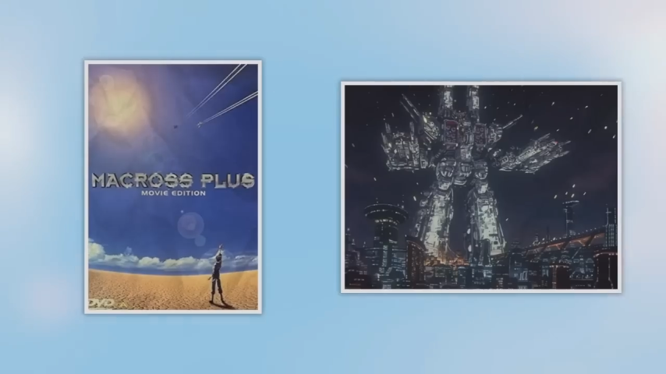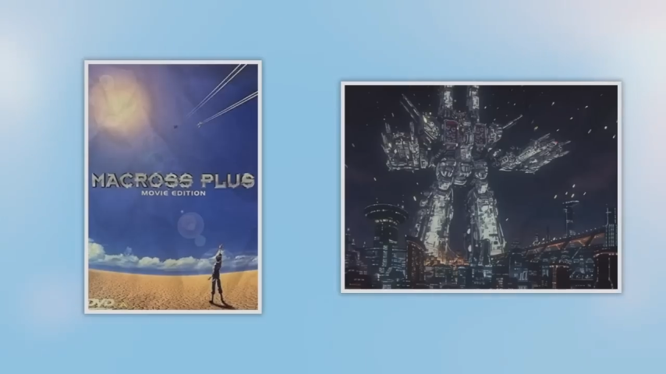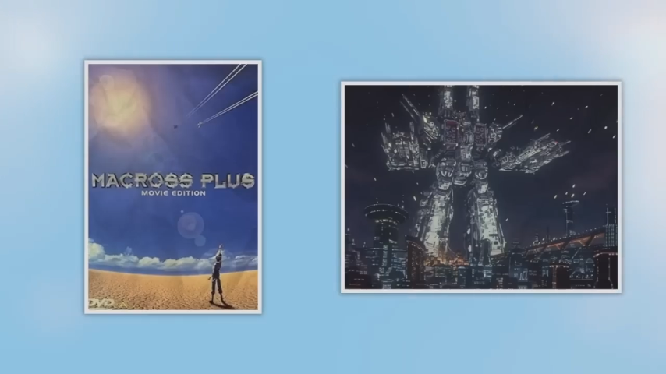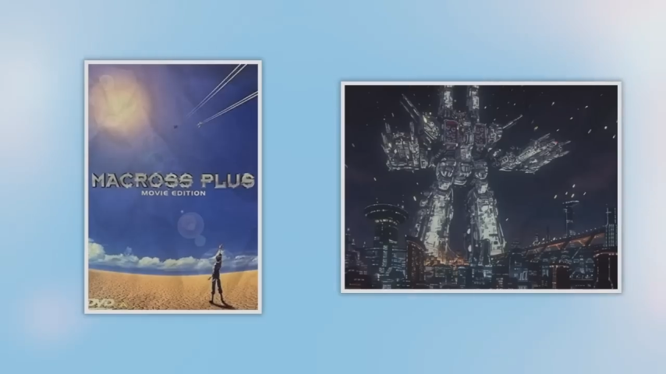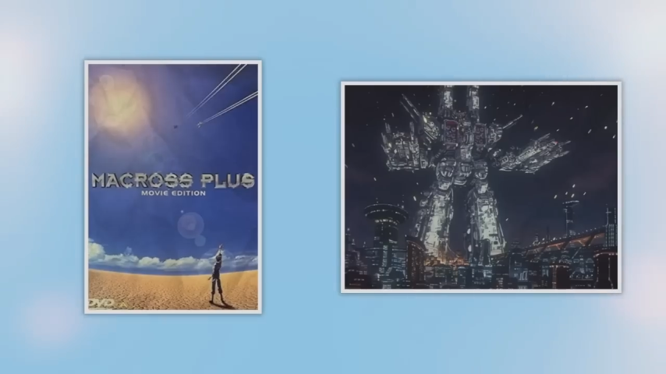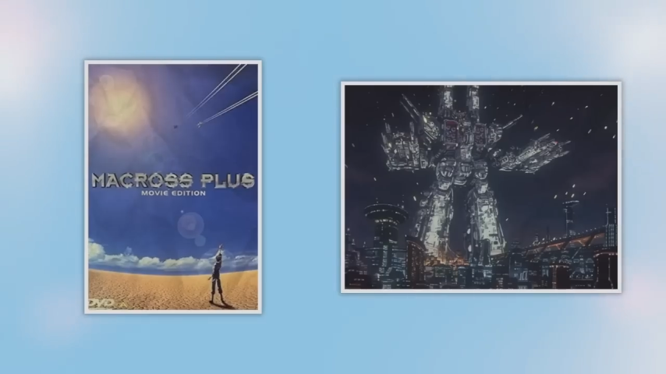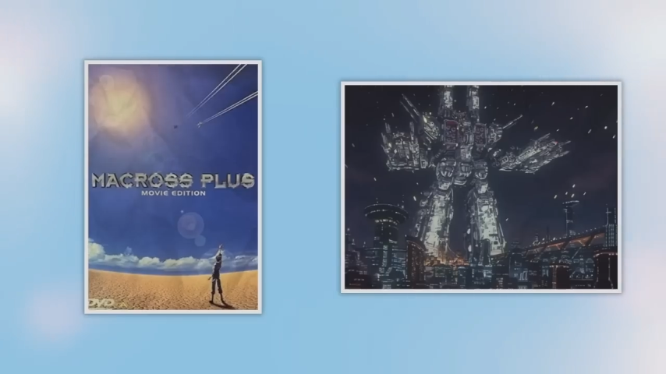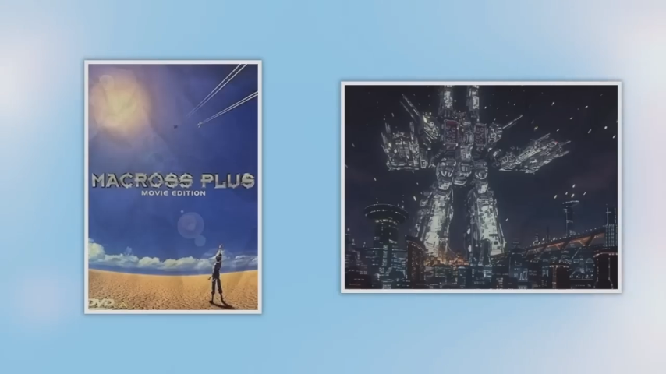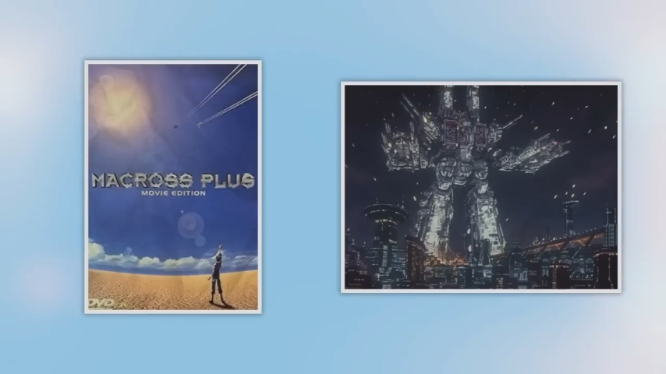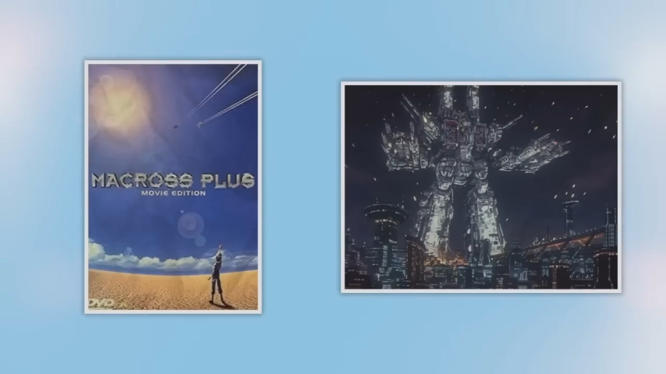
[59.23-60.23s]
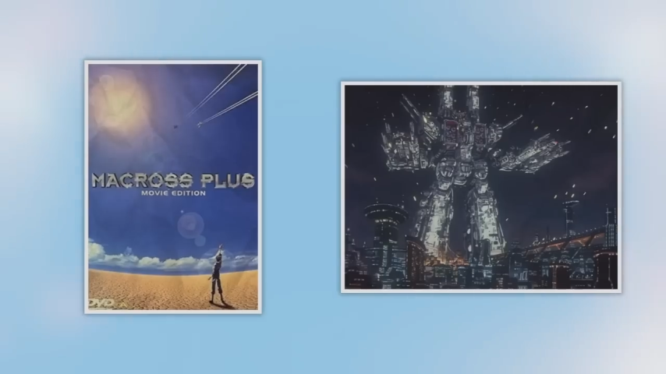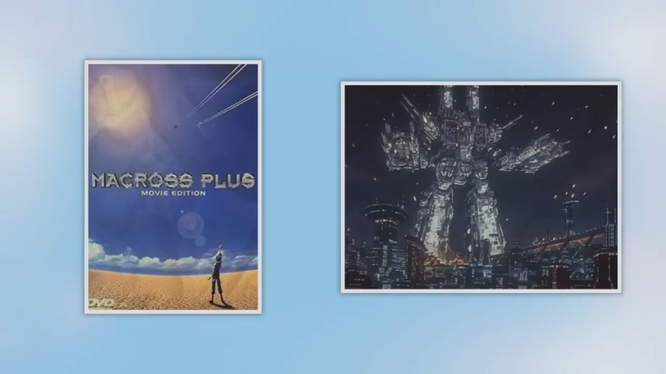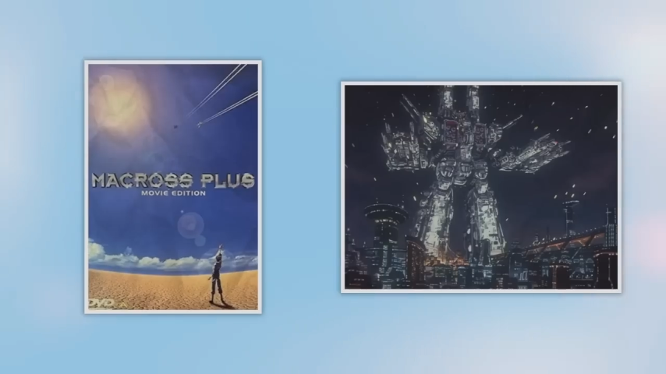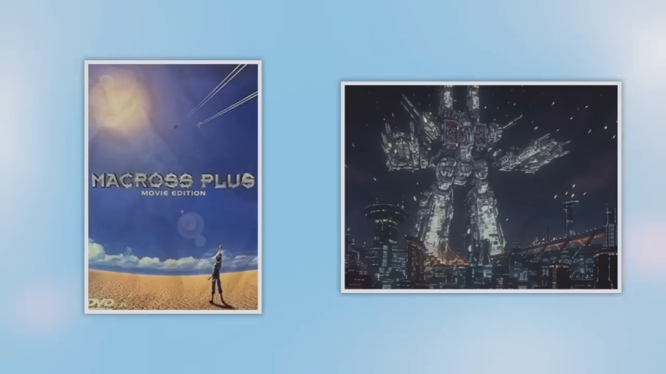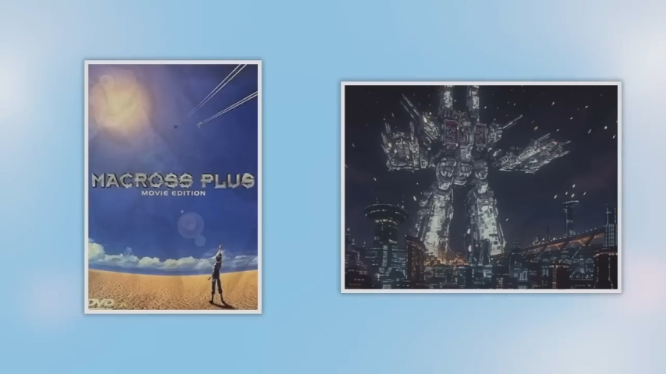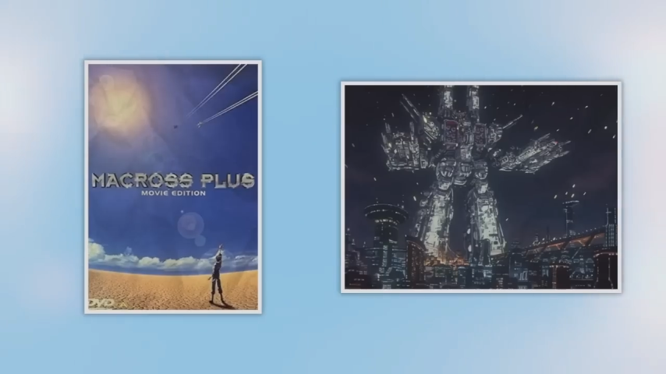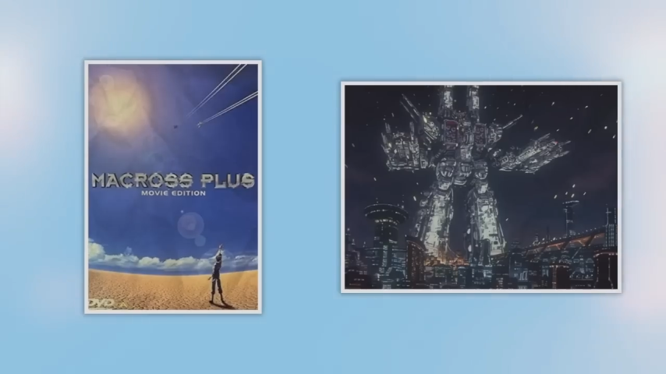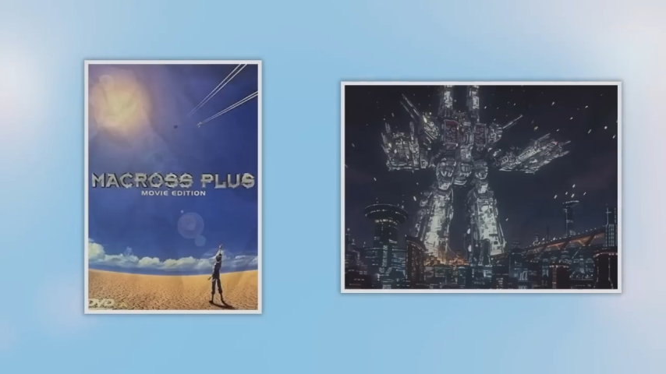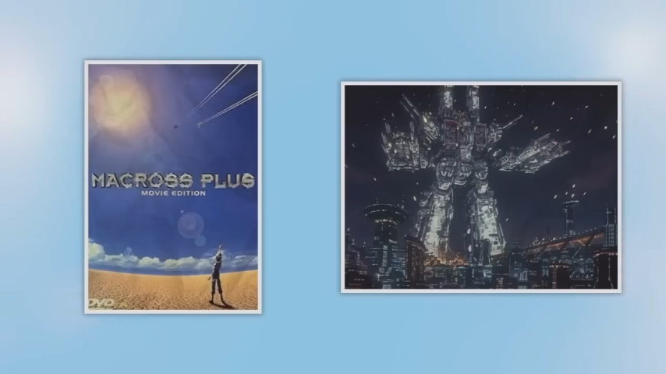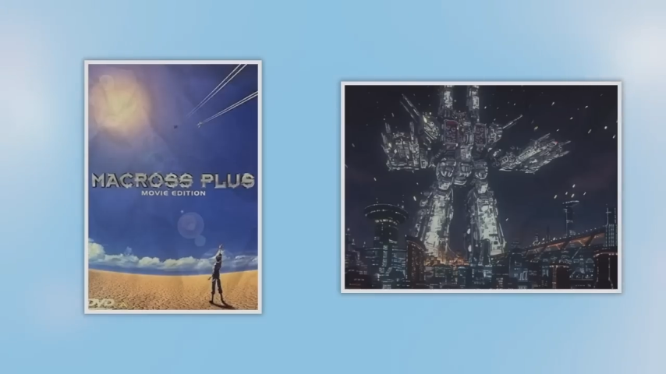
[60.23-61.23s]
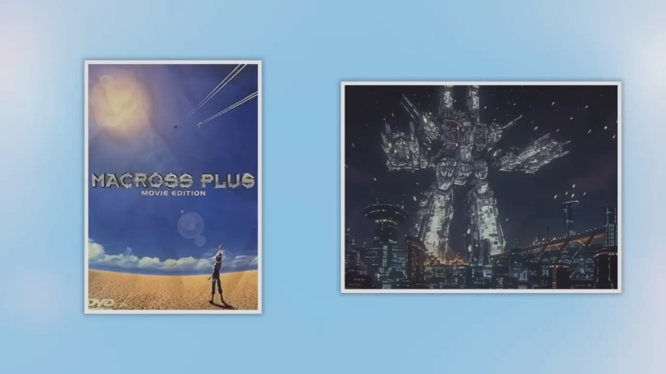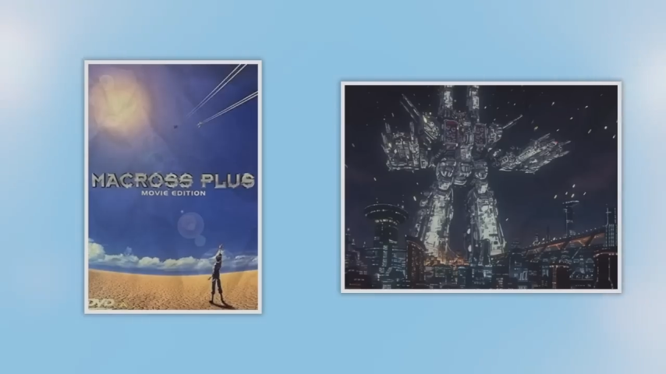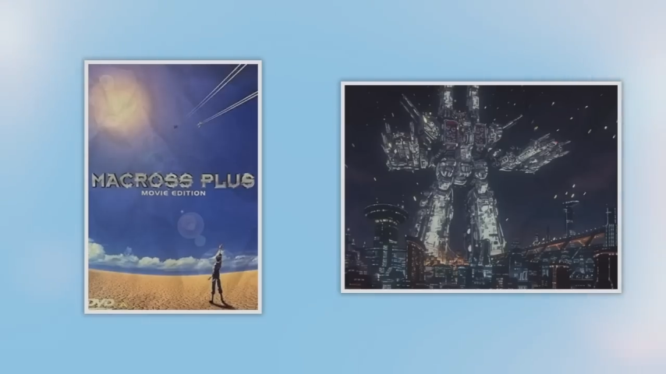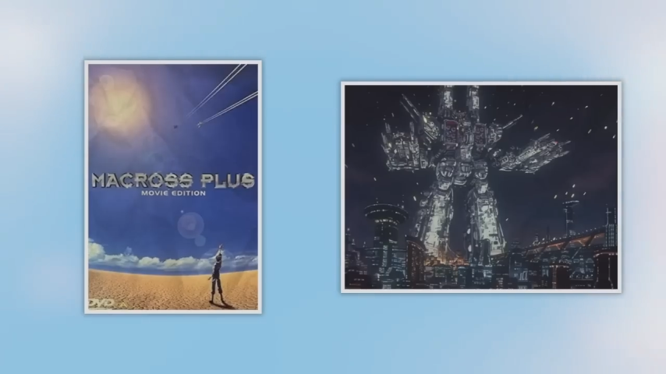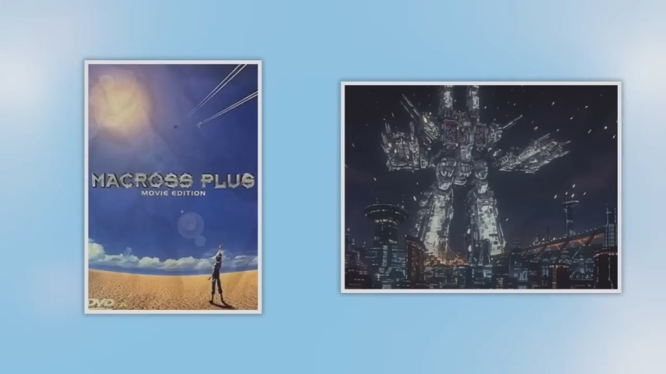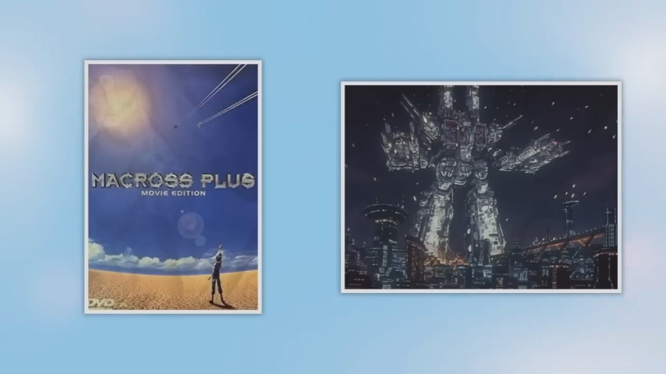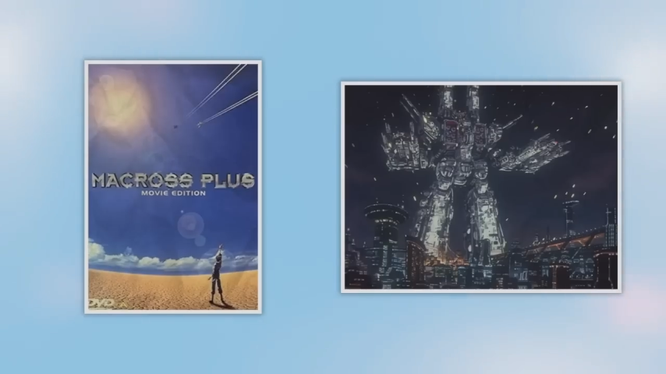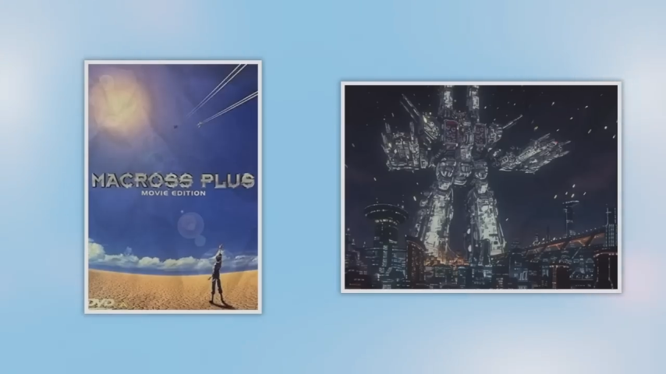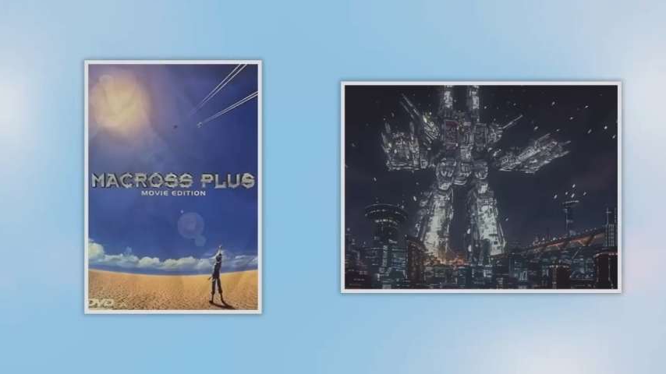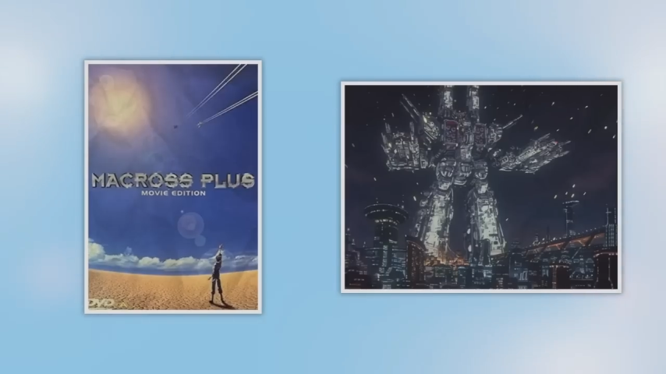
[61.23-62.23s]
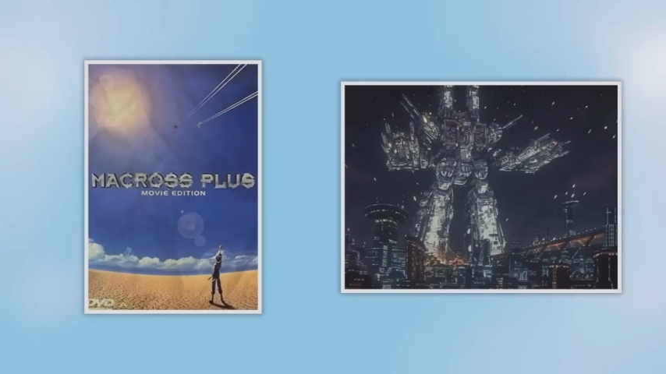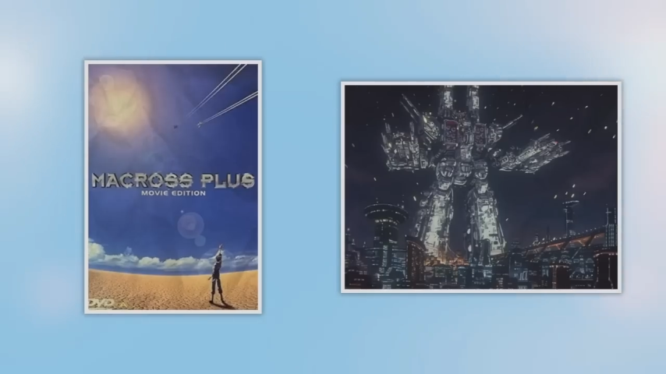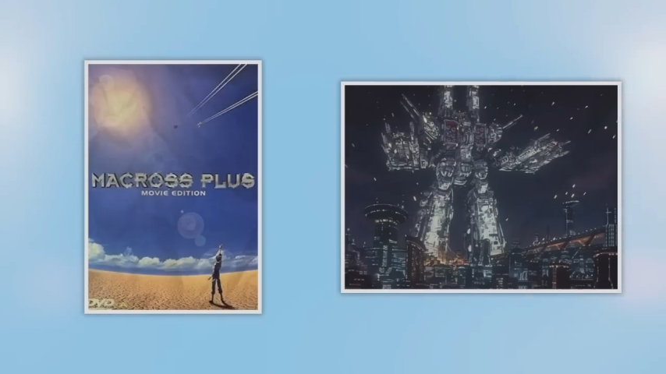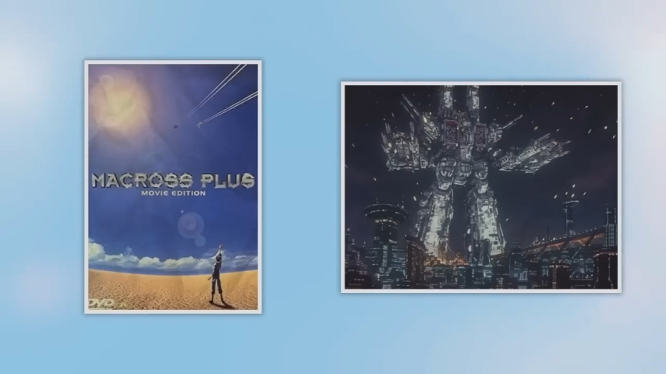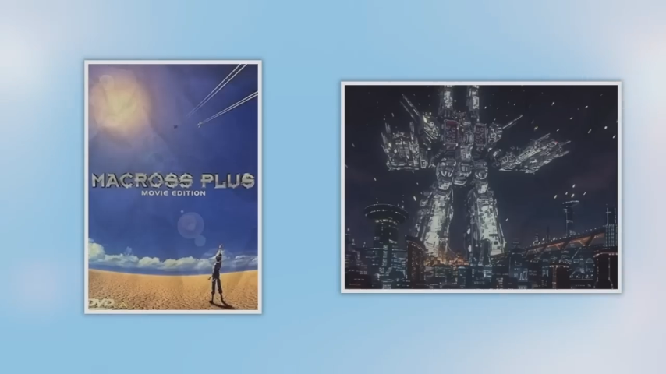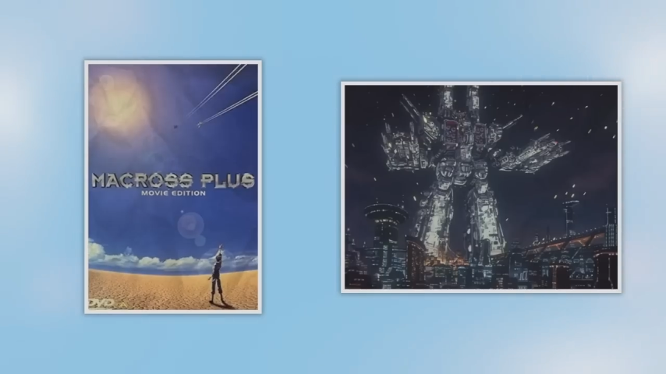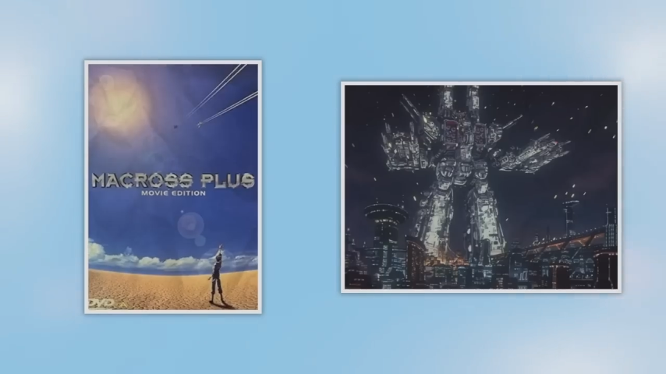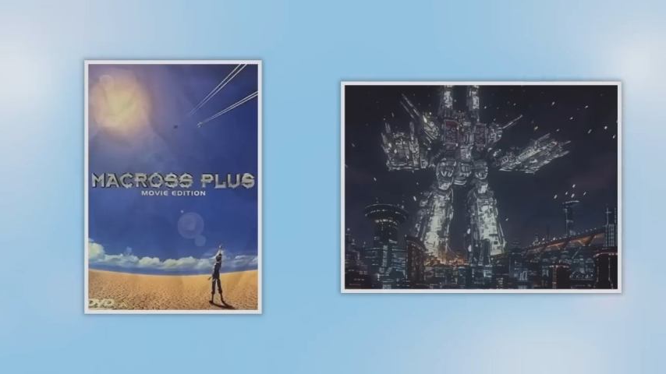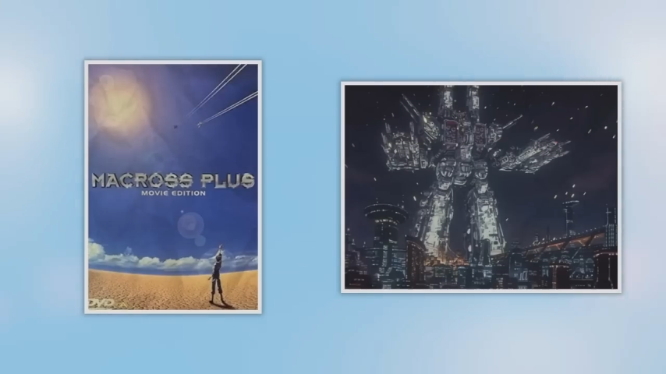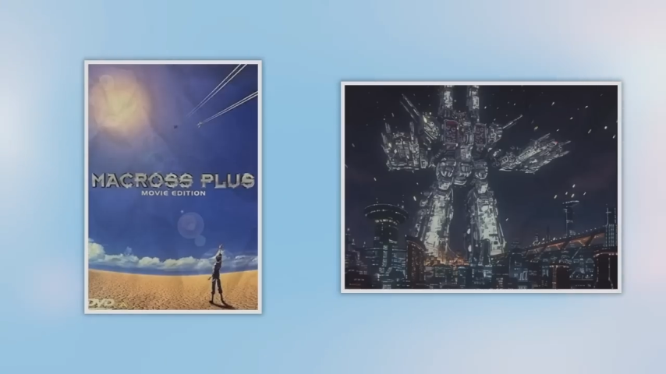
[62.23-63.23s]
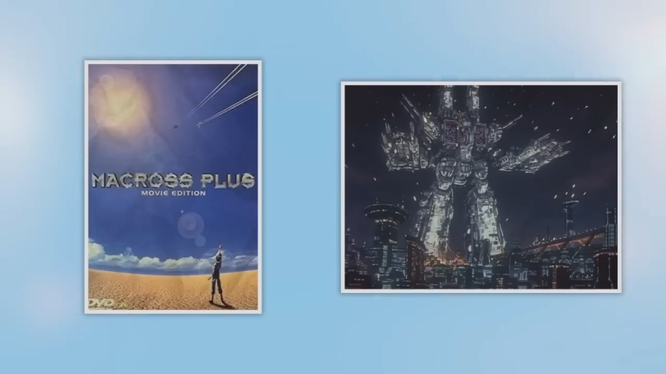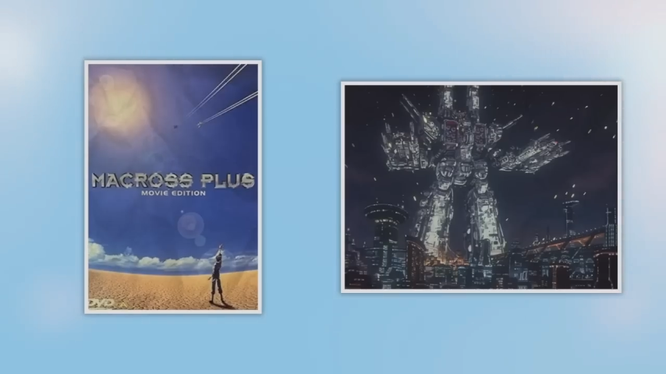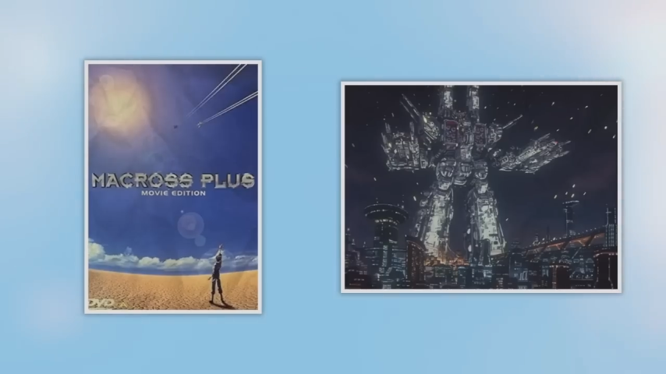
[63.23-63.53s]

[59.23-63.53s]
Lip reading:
No face is visible, so there are no lips to read.